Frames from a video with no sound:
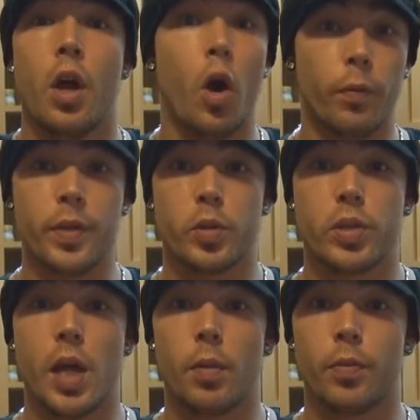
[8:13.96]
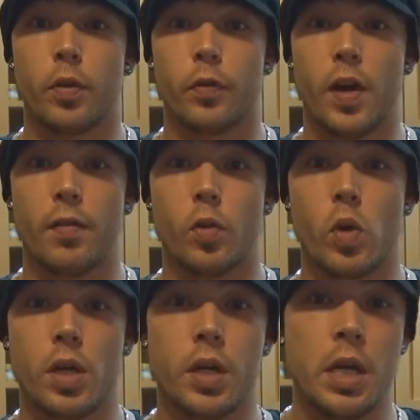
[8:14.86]
Hope this was helpful for
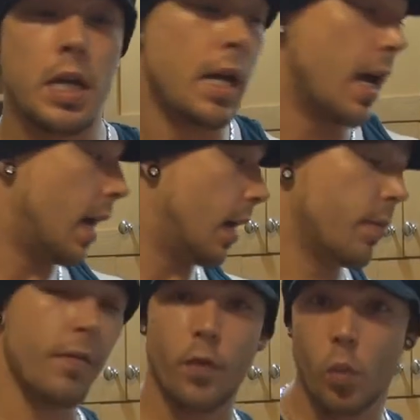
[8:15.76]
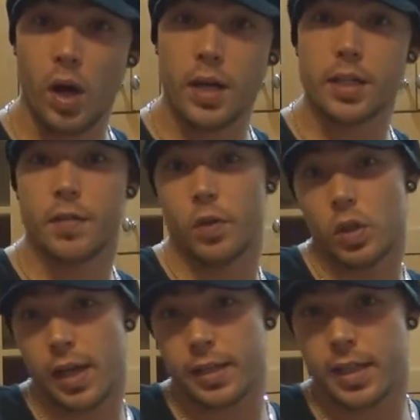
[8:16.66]
everyone. If it was, if you
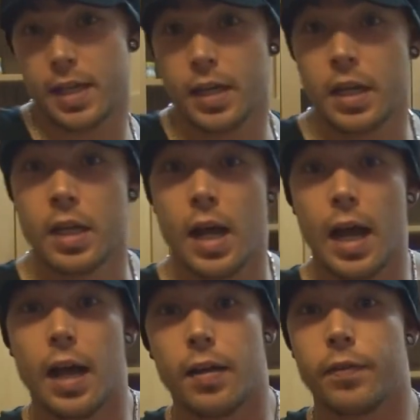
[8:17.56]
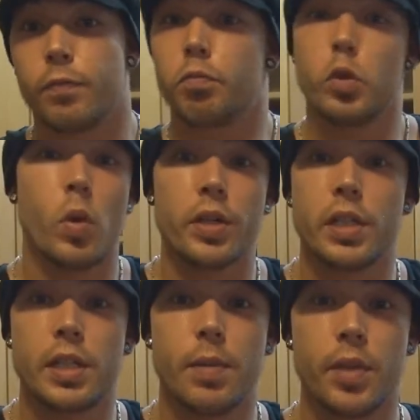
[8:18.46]
liked it, if you want to
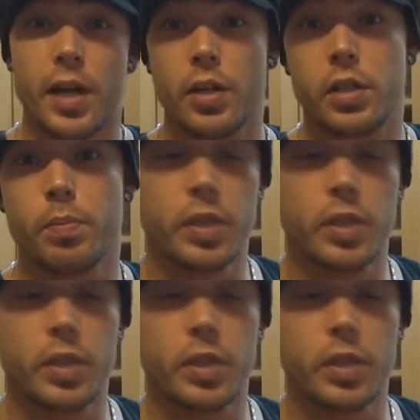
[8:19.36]
see something else in